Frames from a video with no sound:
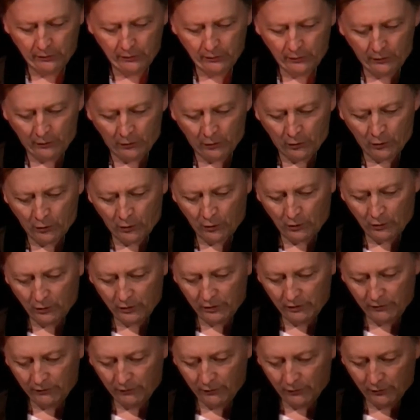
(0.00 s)
or
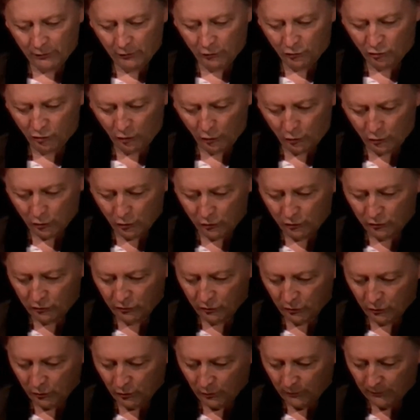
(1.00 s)
Jean
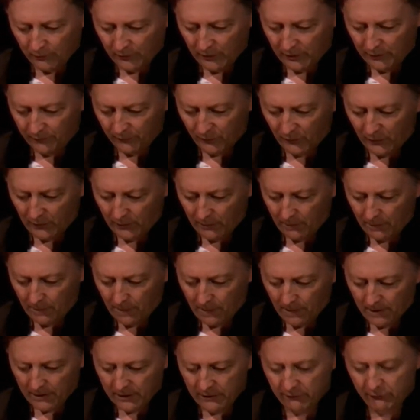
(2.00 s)
Cocteau,
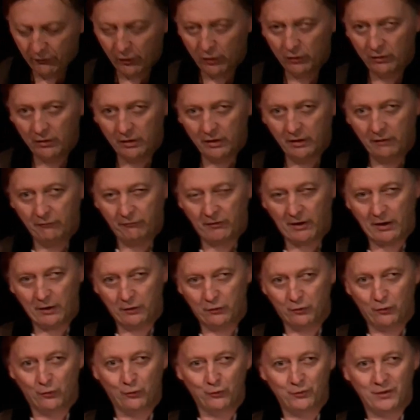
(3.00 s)
even if I
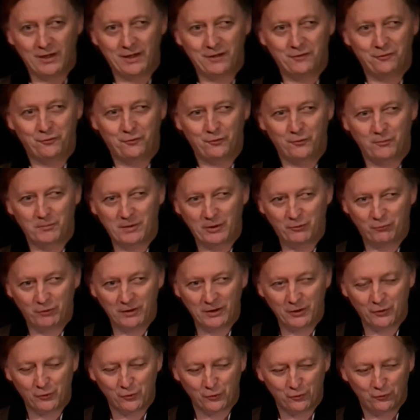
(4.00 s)
know that between
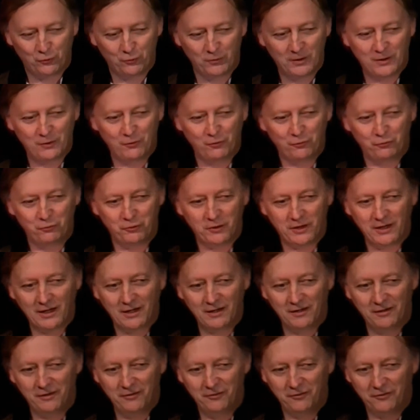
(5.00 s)
Cocteau and the
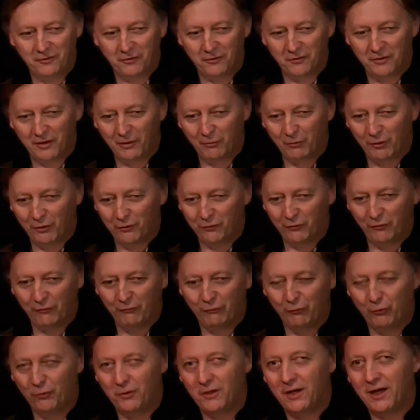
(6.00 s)
Surrealist there was a
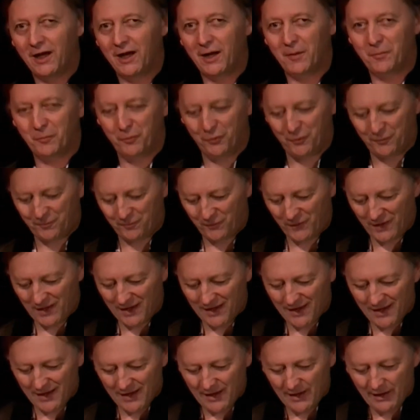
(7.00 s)
full gap,
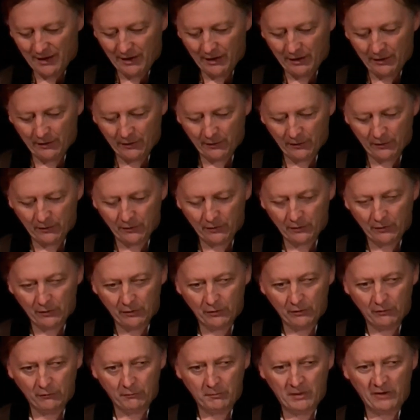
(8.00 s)

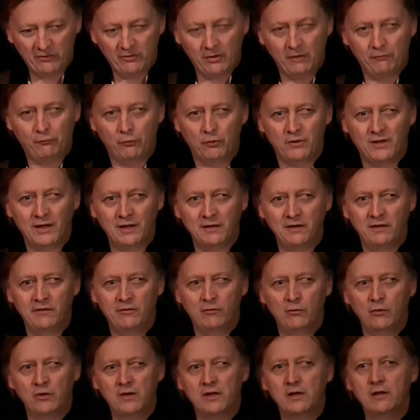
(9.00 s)
Benjamin Fondane is
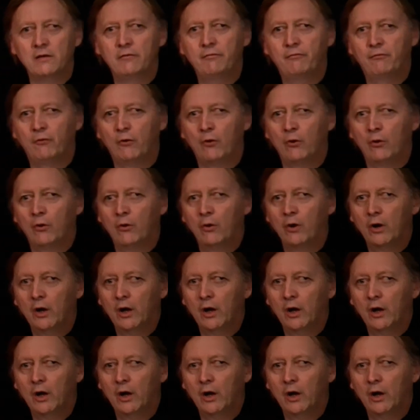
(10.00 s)
looking for